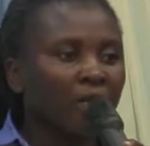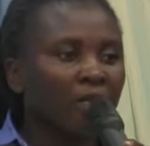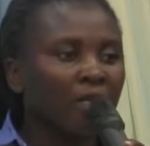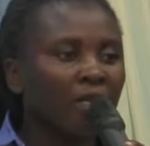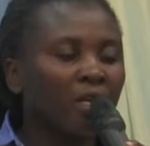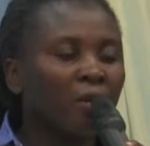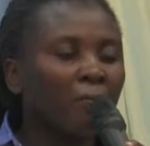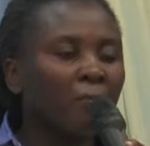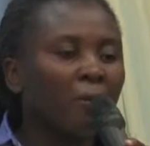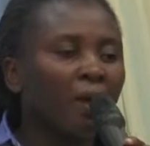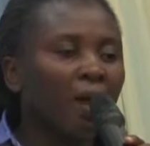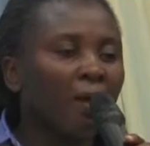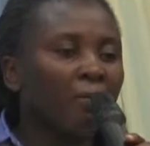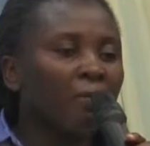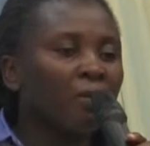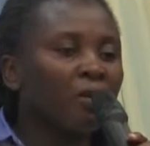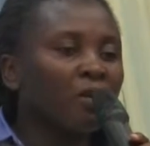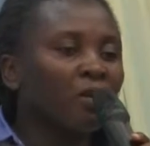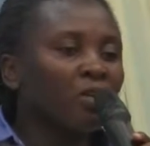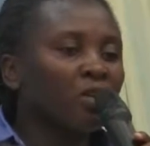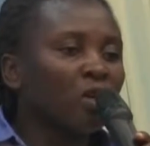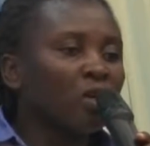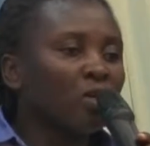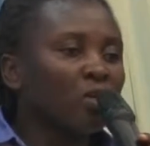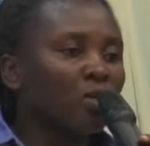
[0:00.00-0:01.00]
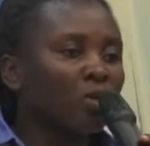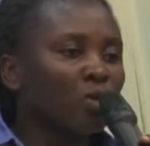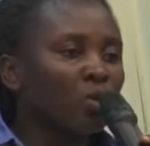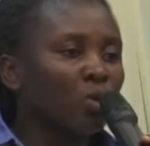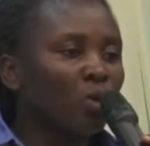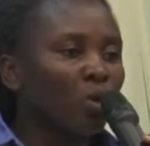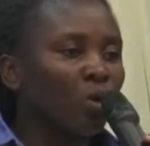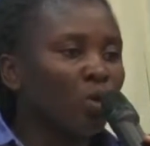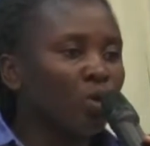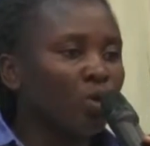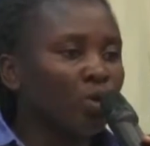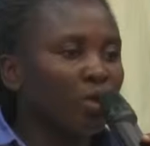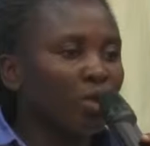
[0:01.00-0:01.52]
The ePay application is
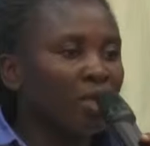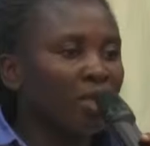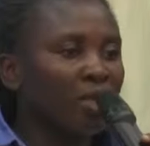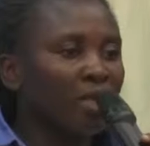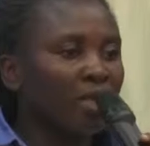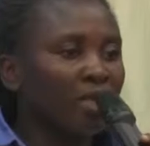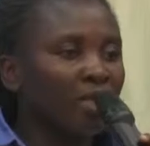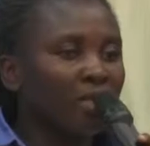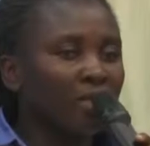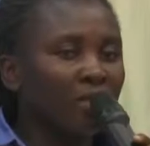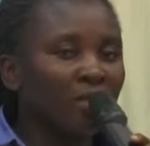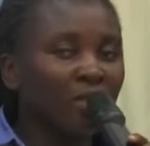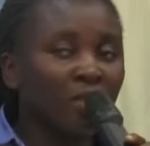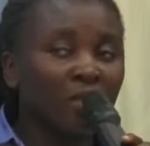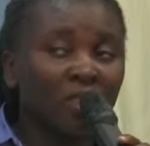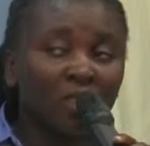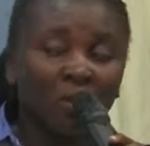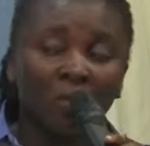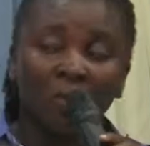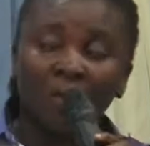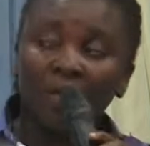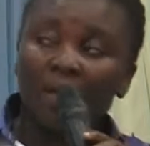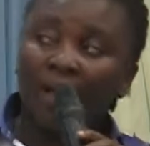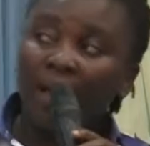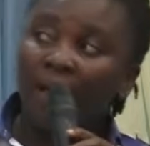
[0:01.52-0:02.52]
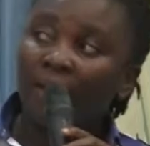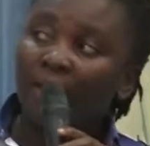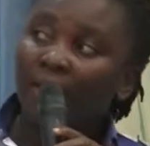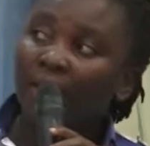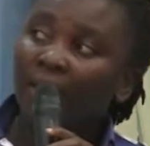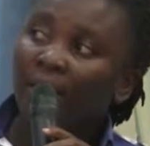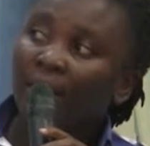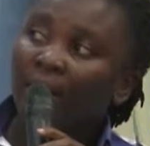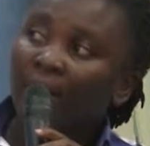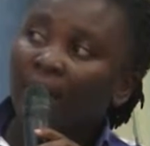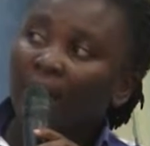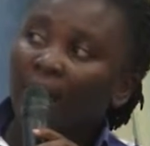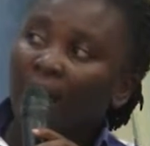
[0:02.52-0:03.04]
so unique in such a way that
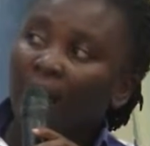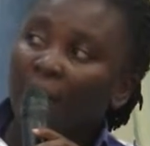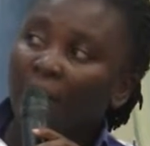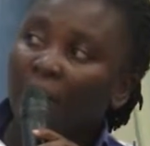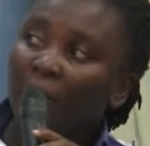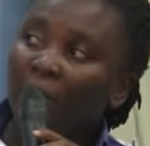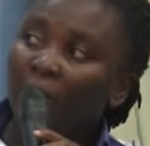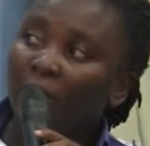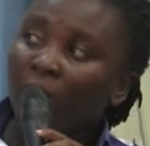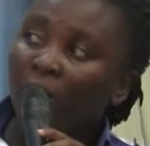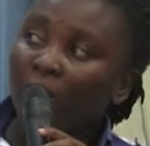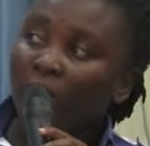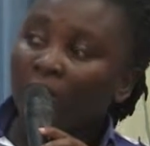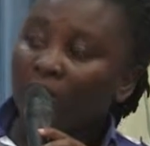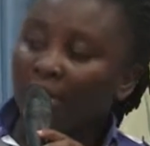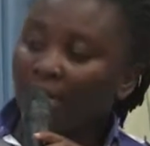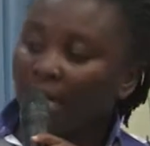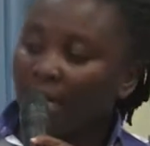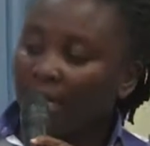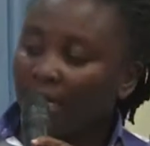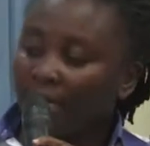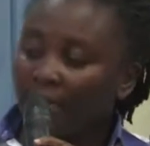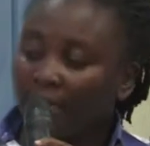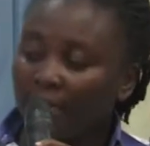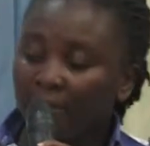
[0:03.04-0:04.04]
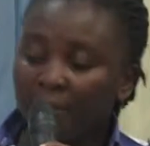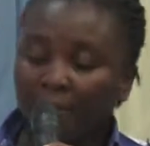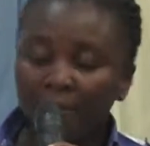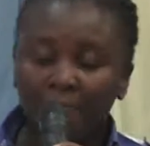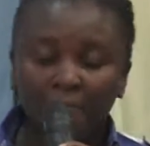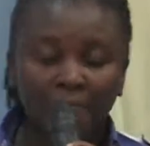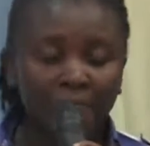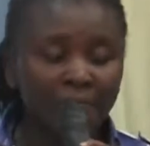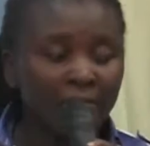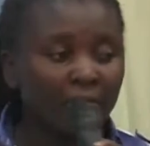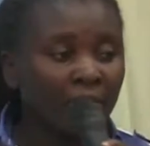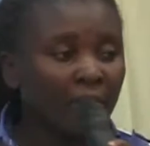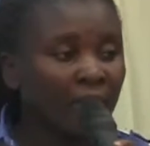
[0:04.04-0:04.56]
apart from
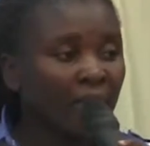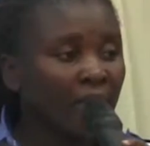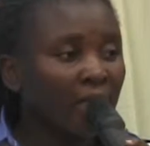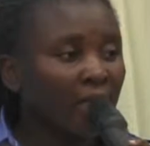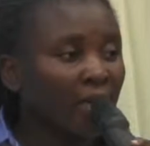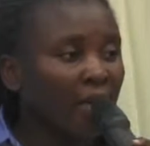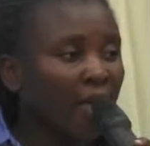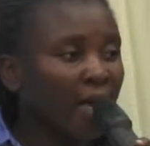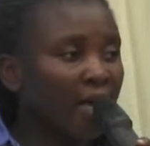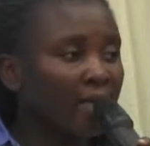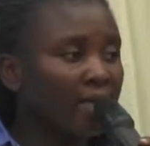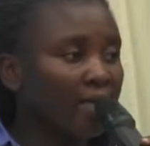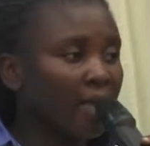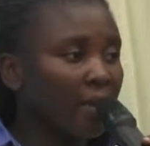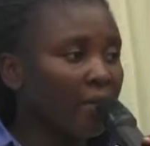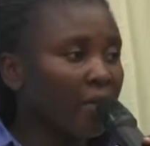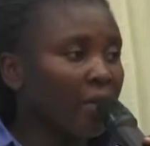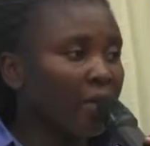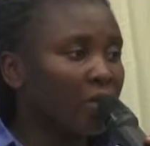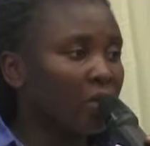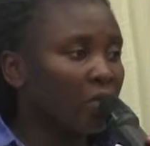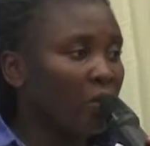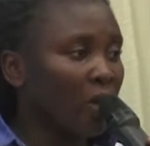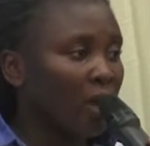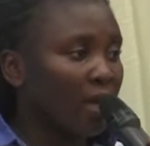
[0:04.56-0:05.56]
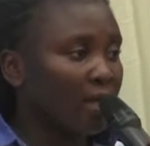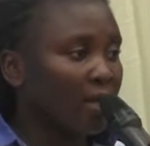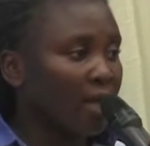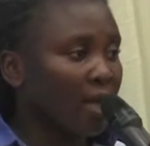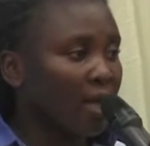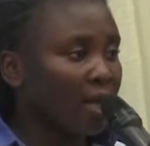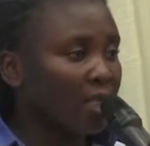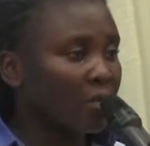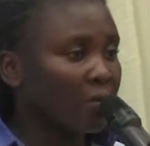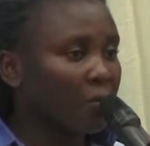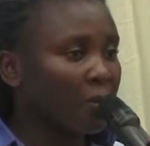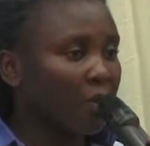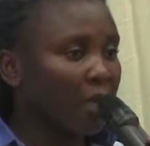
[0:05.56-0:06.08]
sending SMS to our
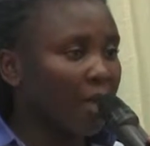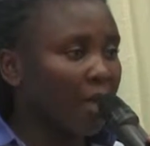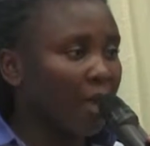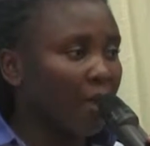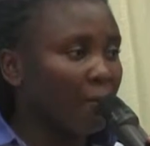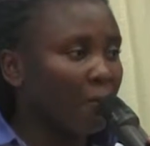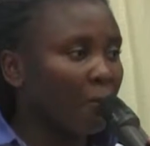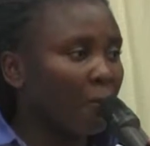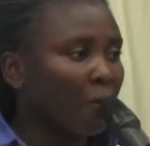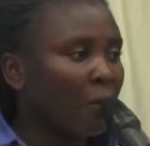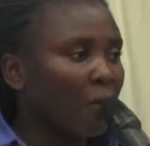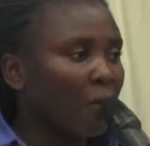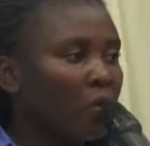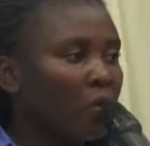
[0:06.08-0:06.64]
taxpayer,